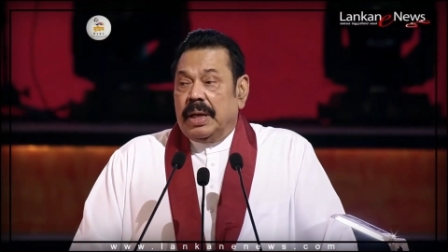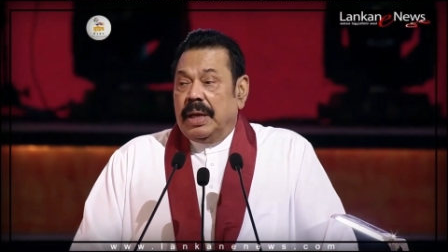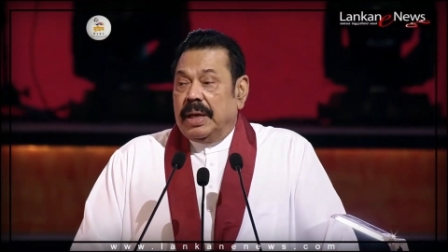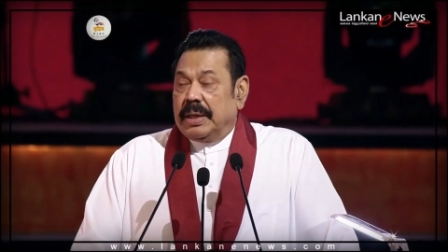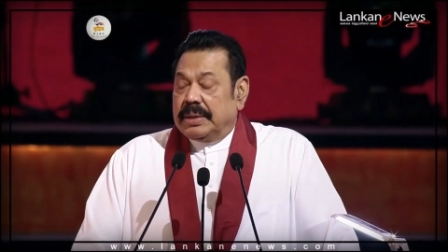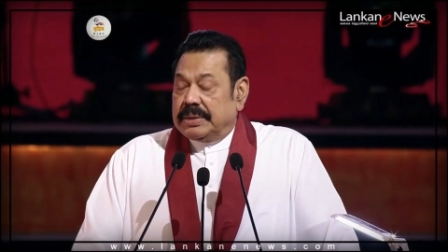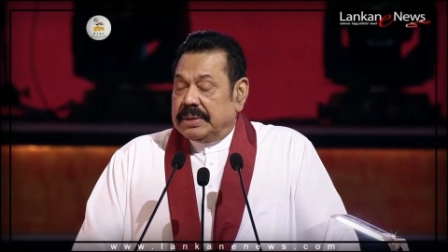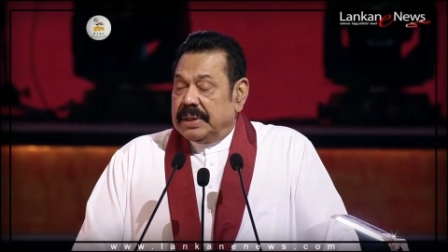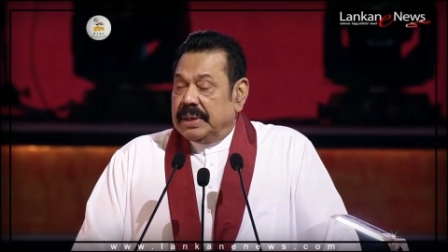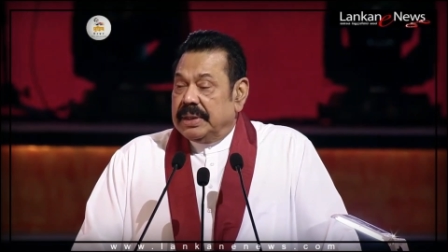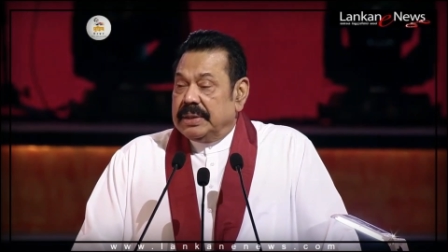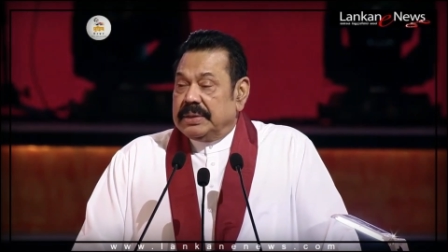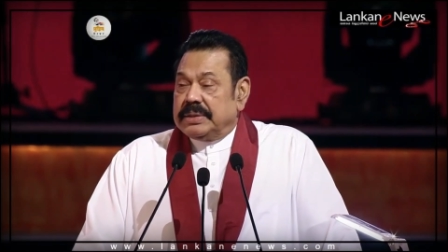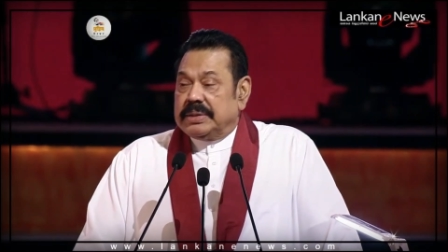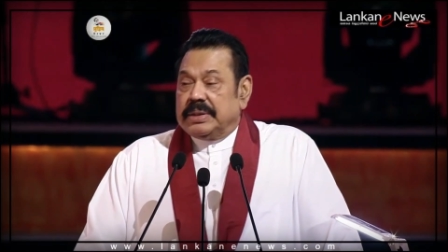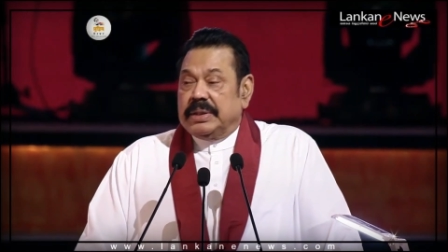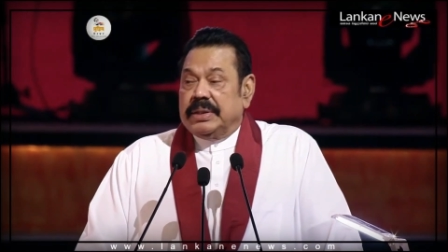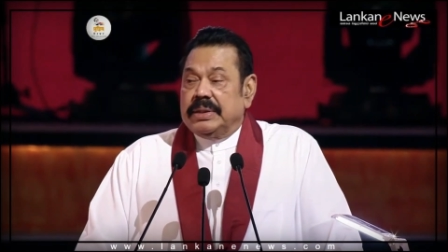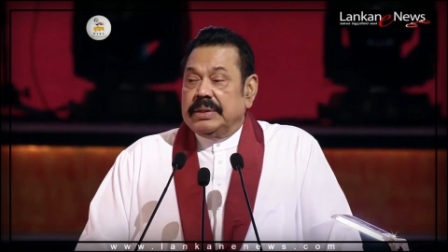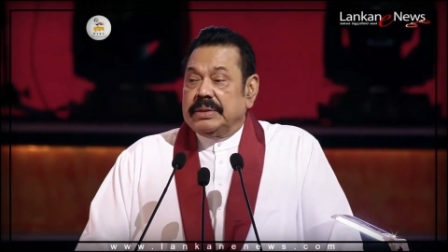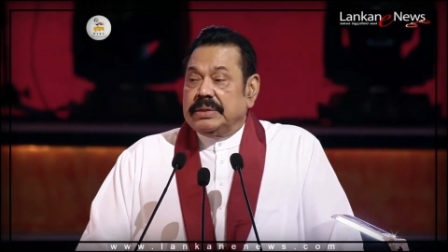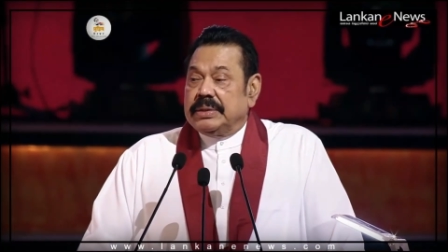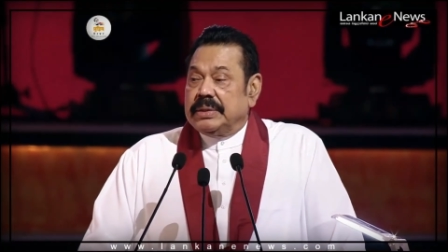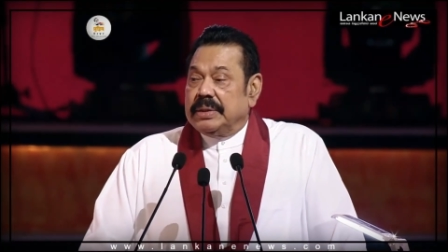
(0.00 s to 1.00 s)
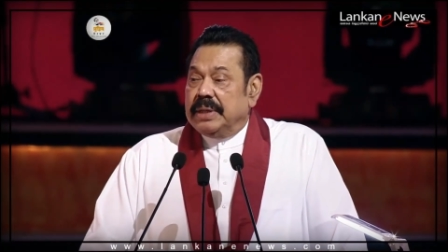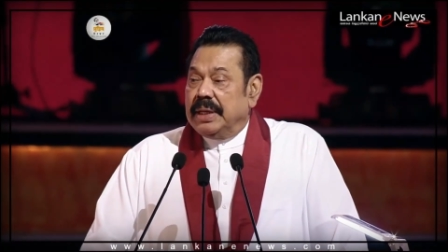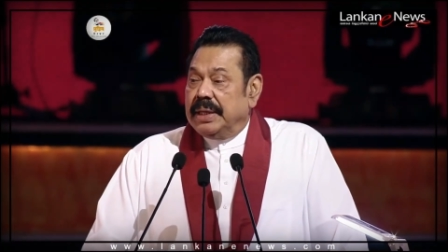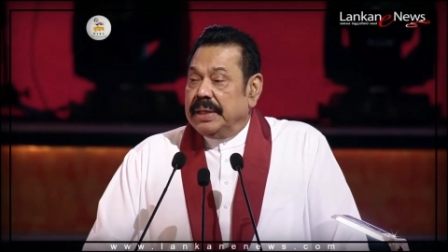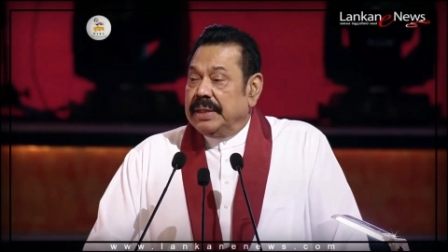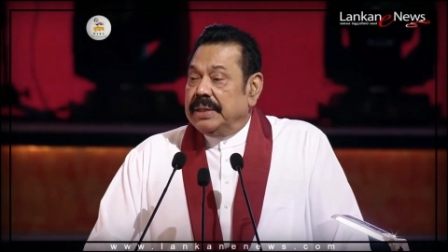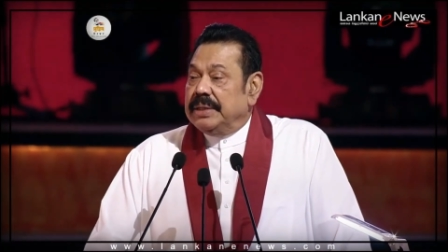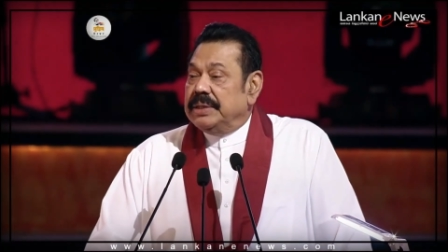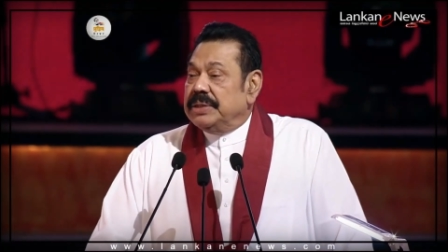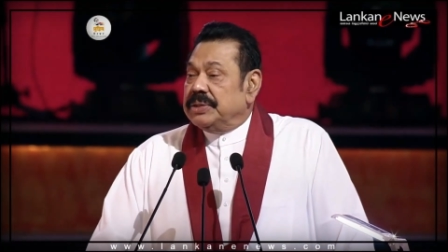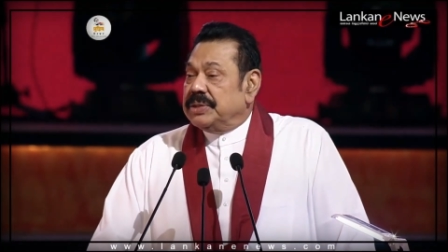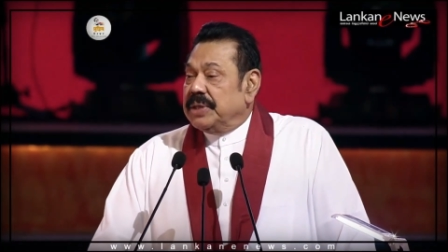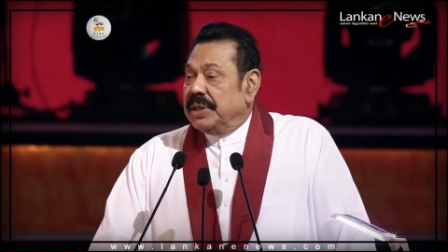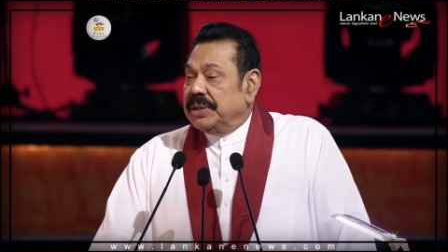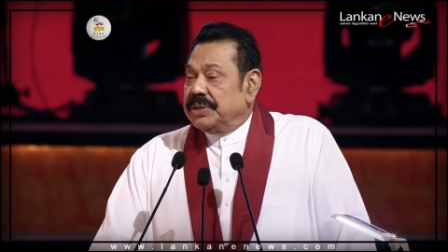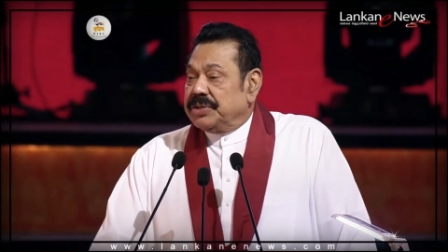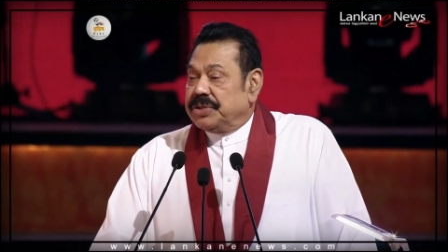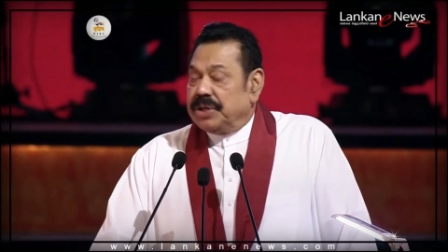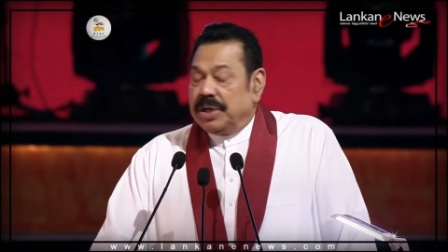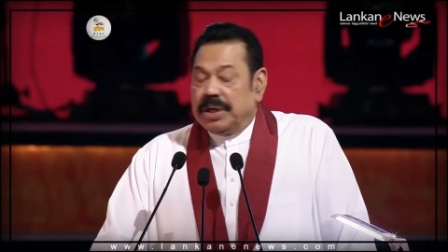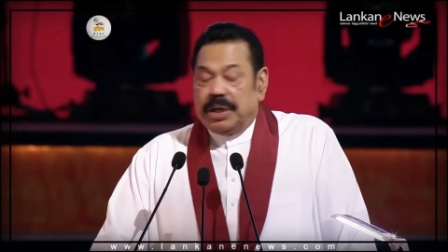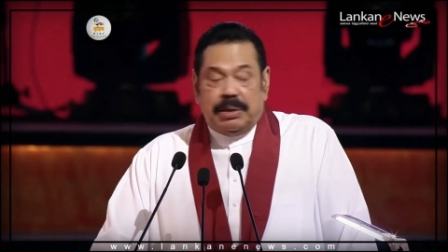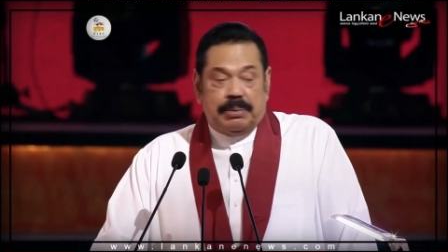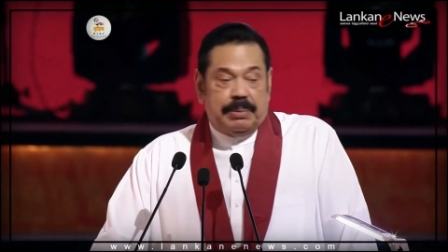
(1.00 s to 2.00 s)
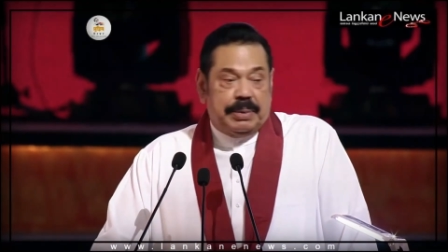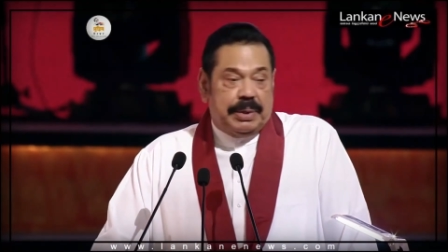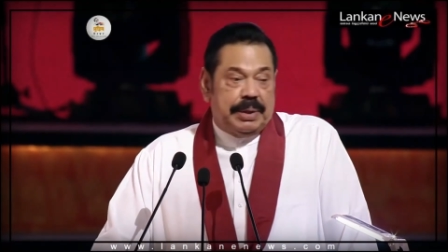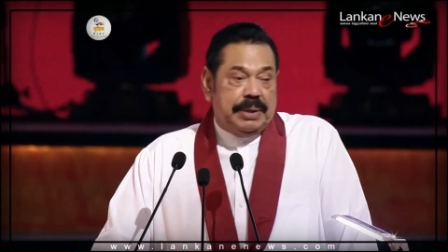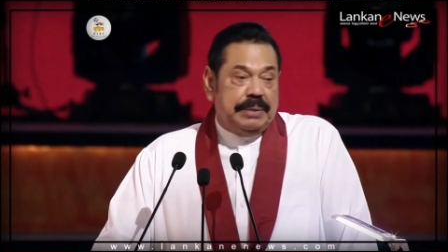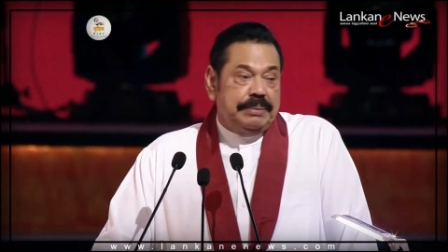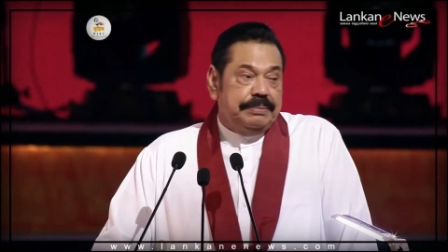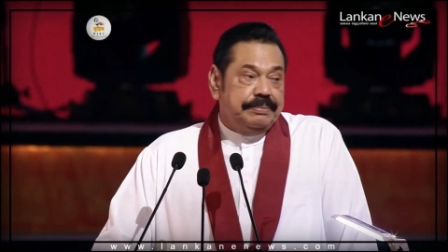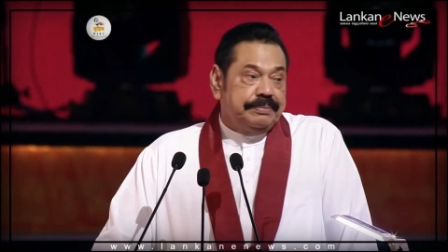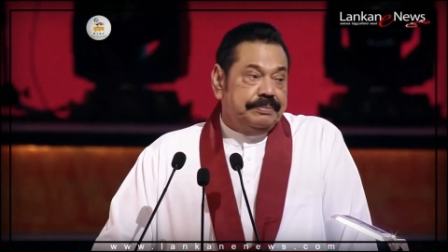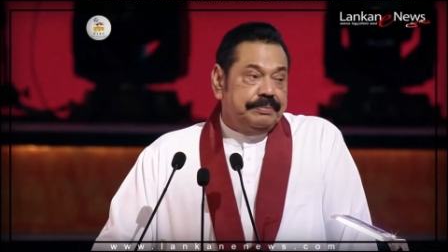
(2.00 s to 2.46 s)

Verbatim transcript: Excellencies, ladies and gentlemen,